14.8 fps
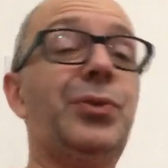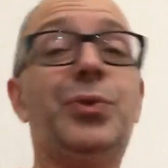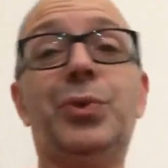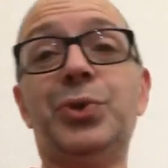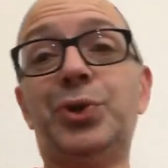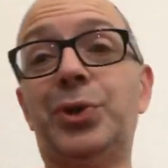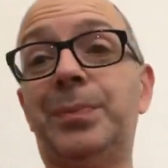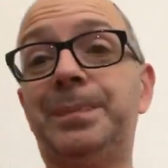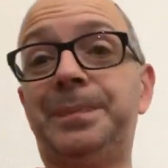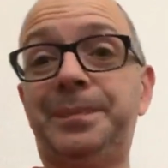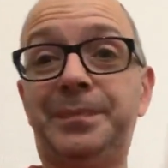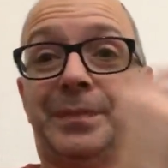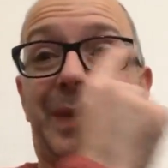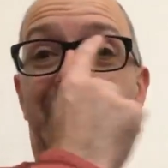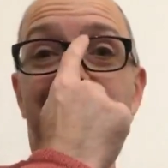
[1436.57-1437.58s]
Awesome,
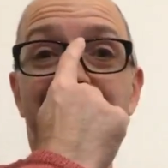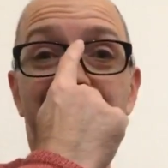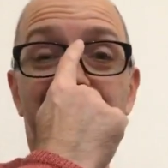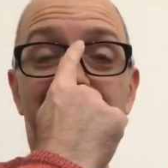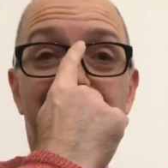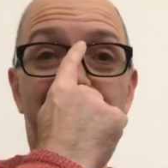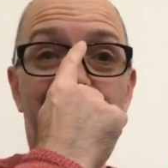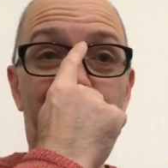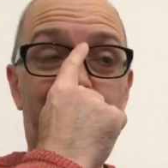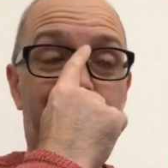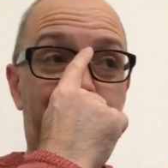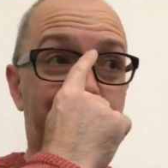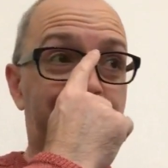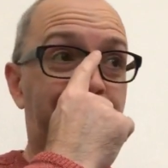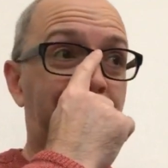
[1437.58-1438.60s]
absolutely
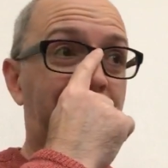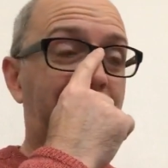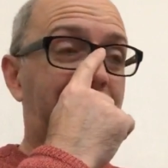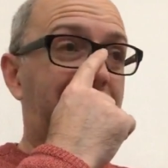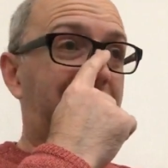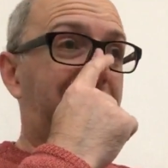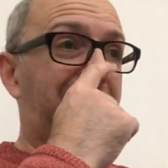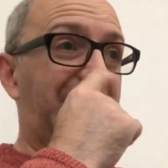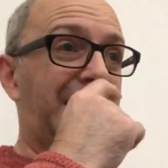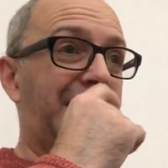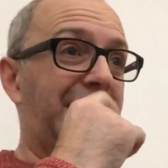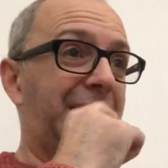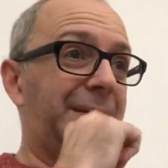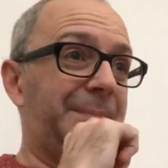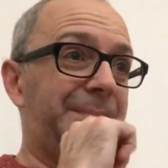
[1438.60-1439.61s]
awesome. I